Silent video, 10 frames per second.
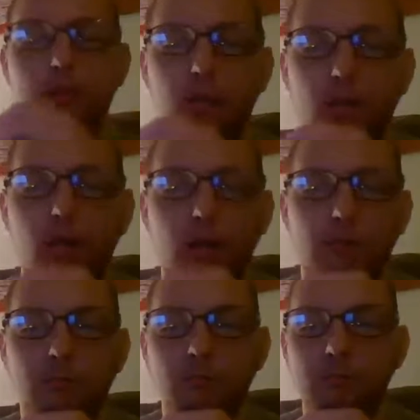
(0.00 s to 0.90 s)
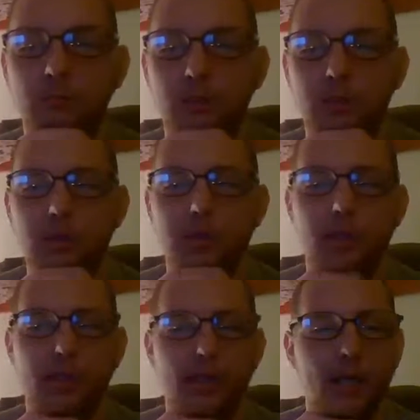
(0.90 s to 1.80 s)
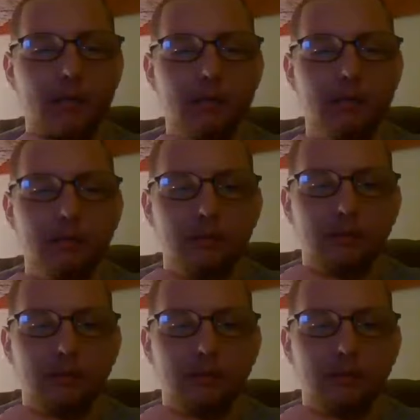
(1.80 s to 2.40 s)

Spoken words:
Um, JX,